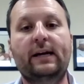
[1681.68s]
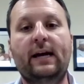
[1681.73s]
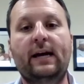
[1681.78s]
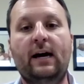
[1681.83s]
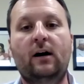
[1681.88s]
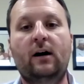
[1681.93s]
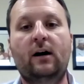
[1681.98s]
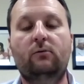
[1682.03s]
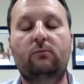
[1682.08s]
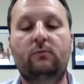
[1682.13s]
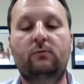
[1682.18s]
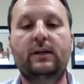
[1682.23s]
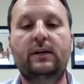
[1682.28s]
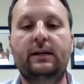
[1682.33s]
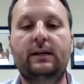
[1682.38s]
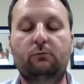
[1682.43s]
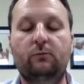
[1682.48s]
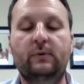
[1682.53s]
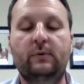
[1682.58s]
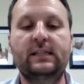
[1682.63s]
out,
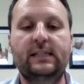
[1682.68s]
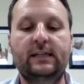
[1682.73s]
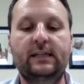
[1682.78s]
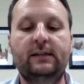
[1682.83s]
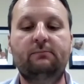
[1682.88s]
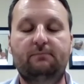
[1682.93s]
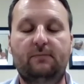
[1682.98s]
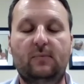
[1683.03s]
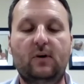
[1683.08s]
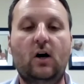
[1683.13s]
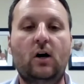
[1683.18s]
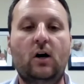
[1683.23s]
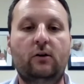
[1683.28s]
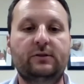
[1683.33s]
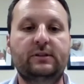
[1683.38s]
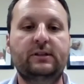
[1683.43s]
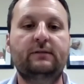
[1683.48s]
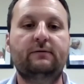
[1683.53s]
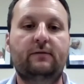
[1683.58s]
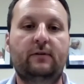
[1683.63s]
we did
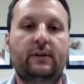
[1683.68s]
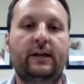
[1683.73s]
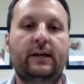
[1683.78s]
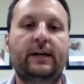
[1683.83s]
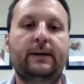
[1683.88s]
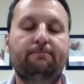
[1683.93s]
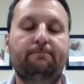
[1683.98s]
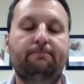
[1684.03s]
halt it for them.